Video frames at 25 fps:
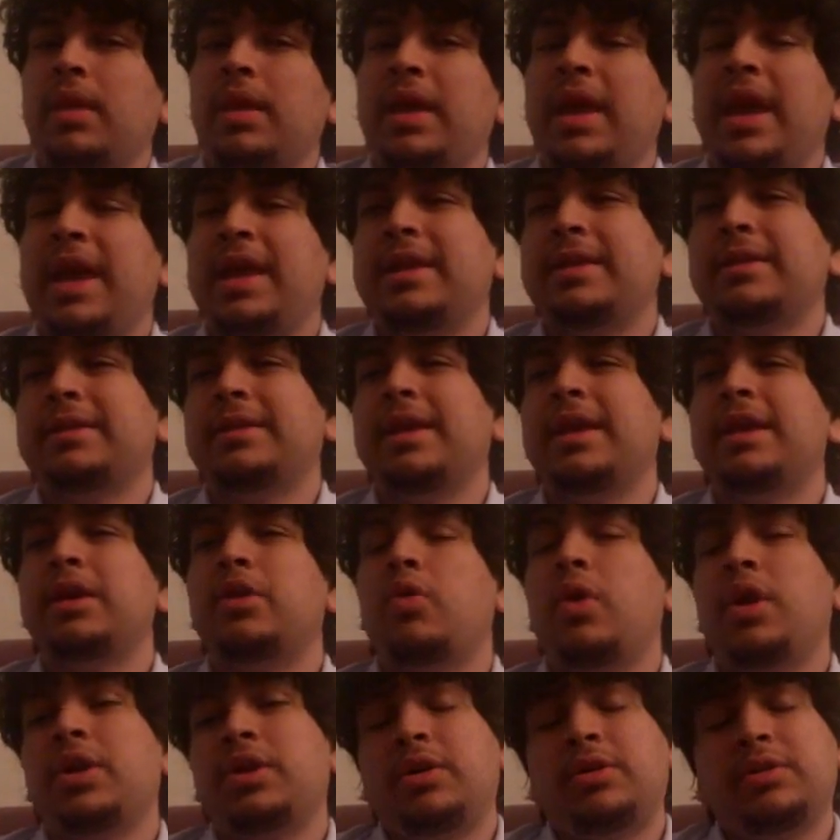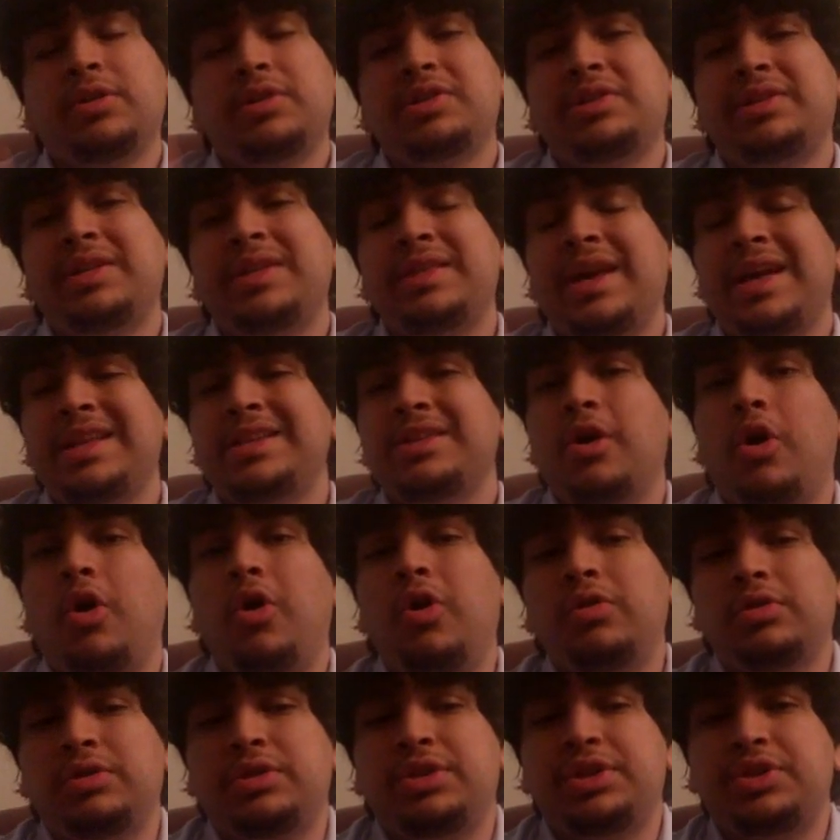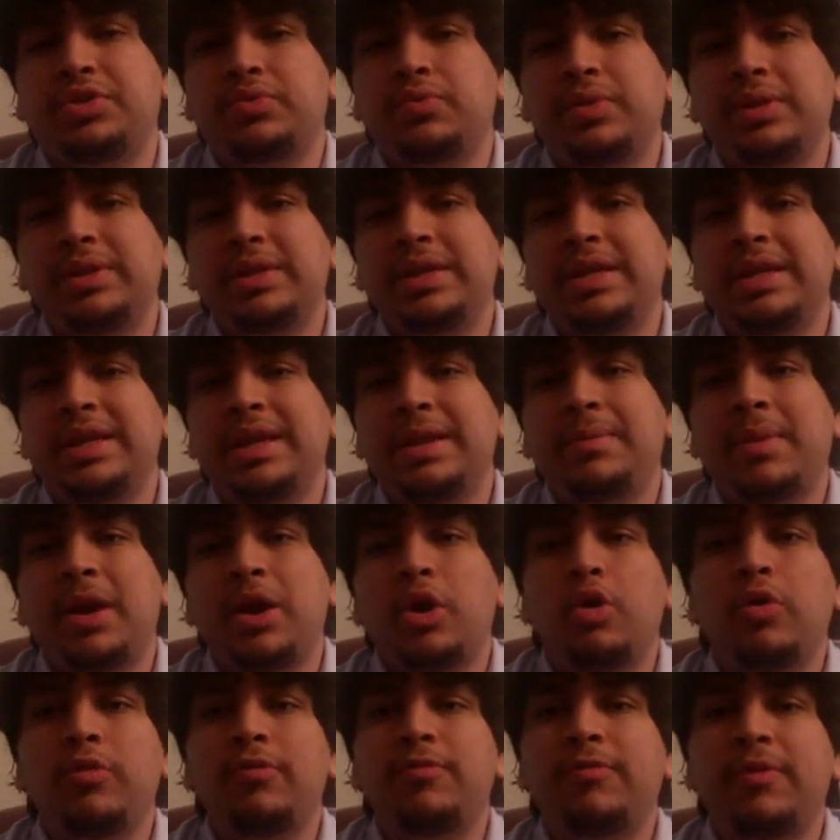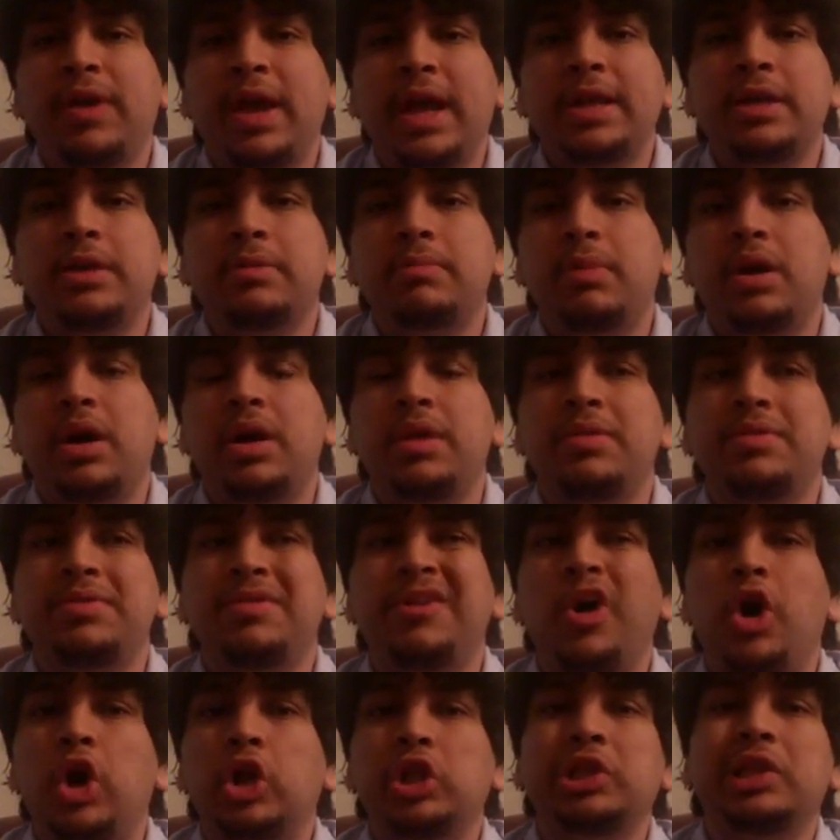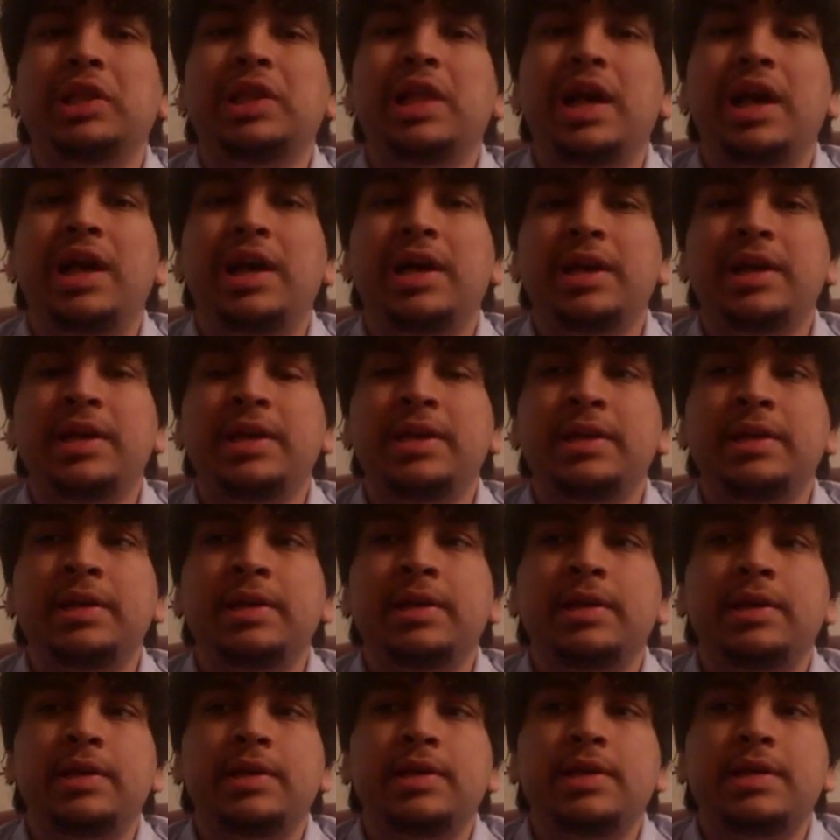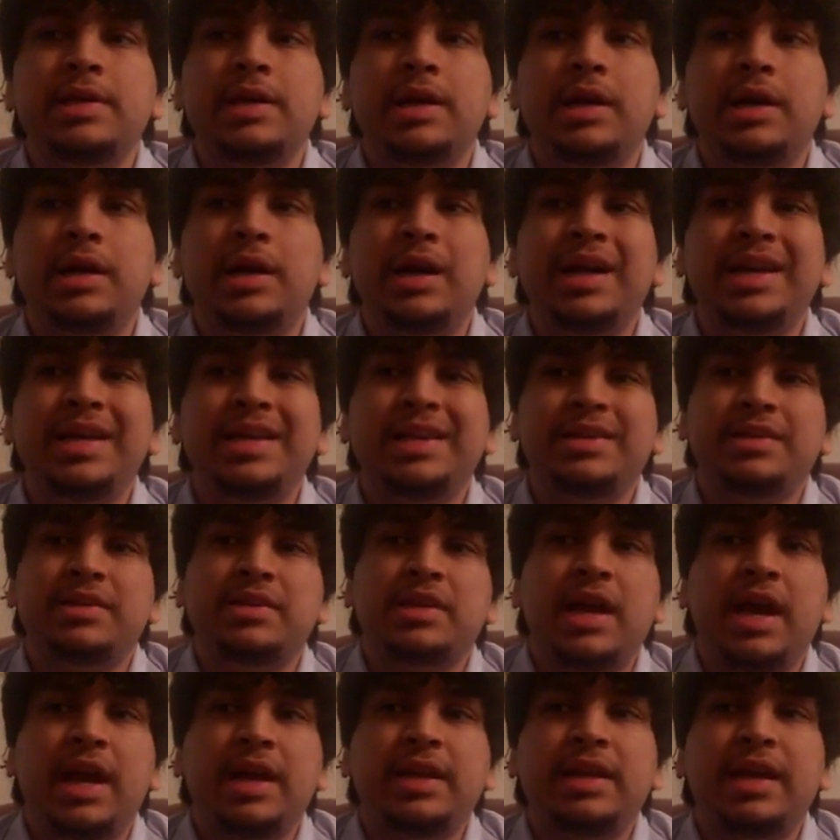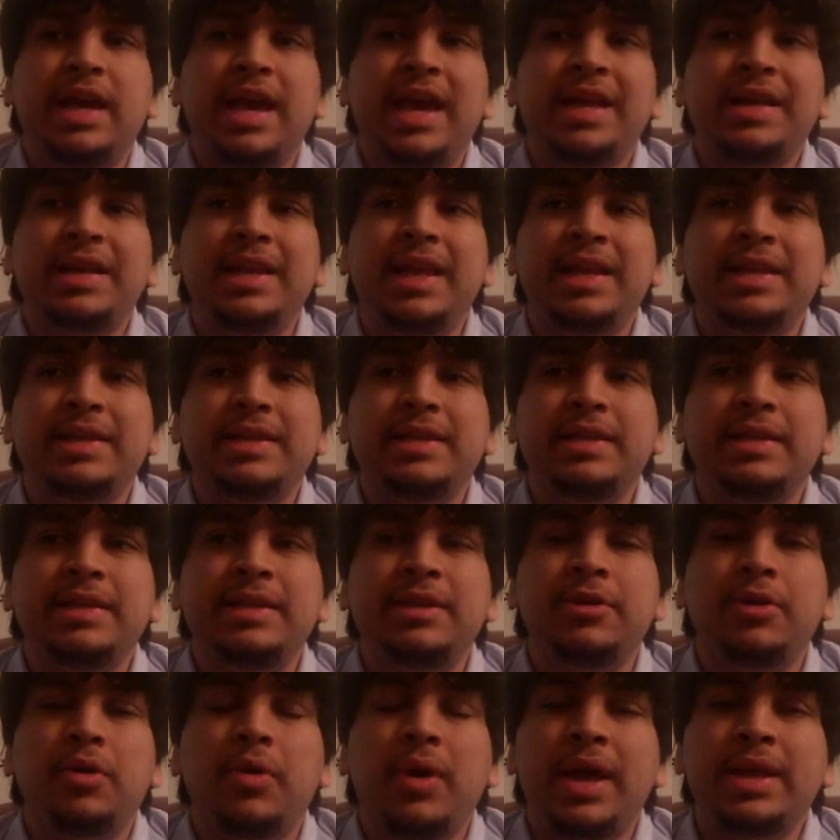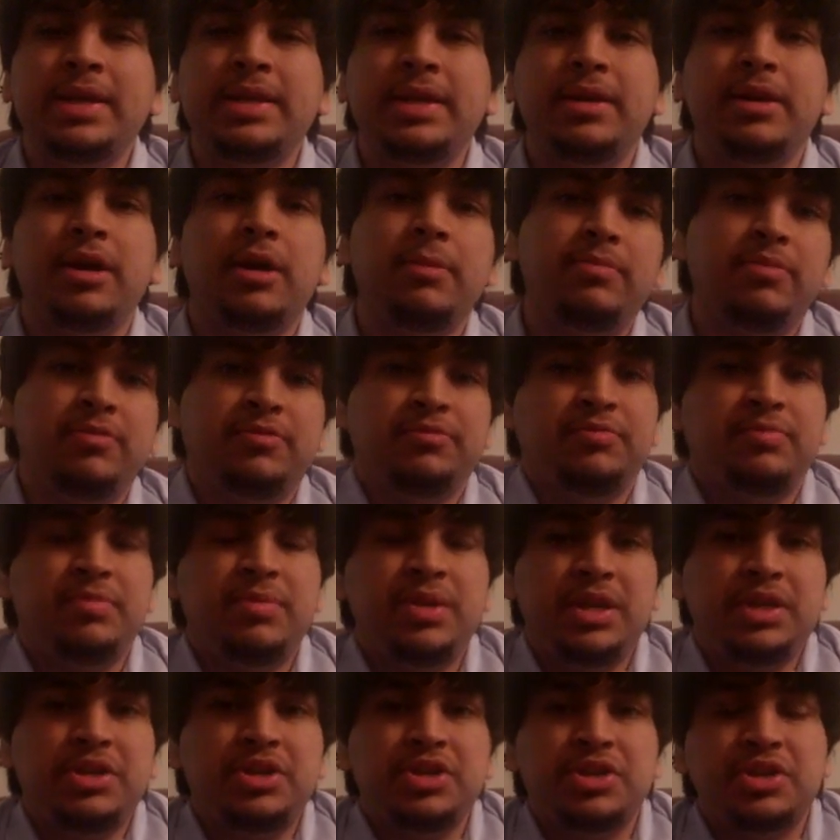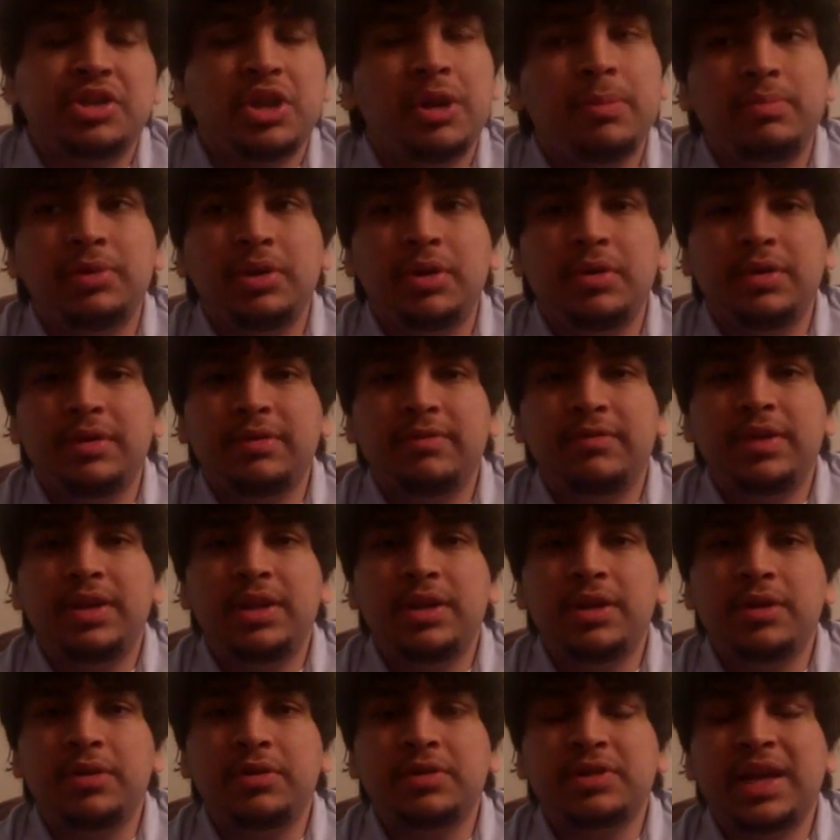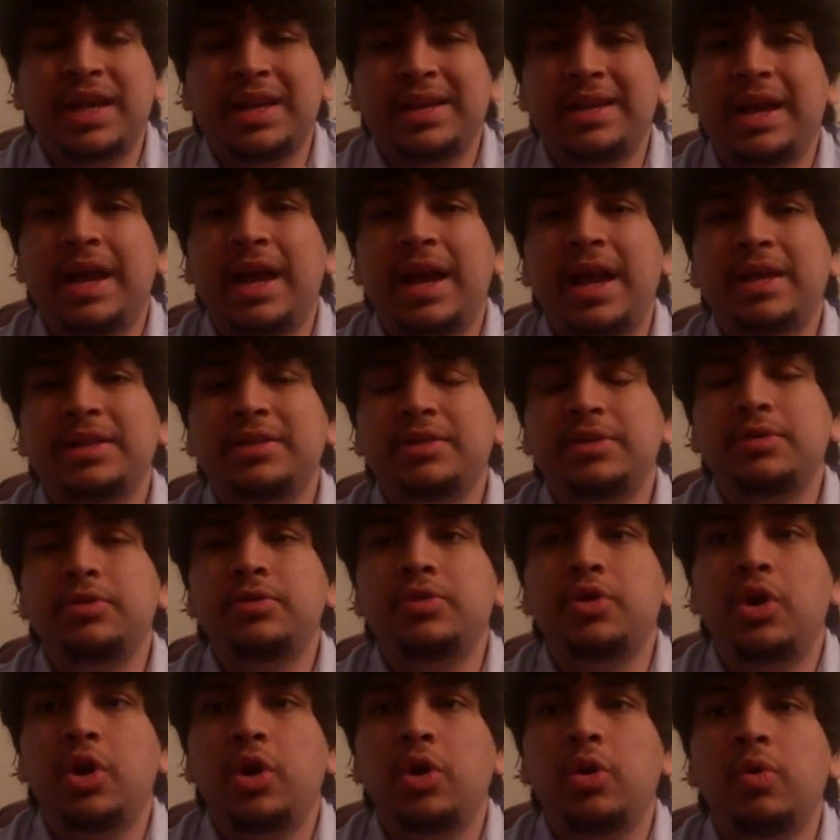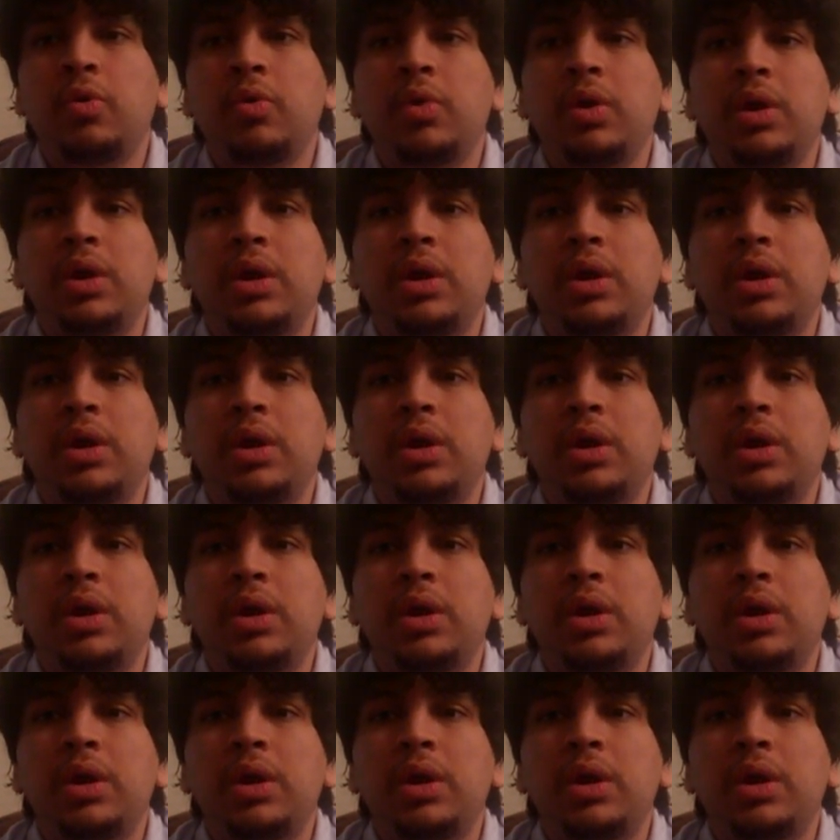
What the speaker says: and quite honestly, that all just really, my whole fandom online, it just kind of ended up on me just uploading videos. As you know,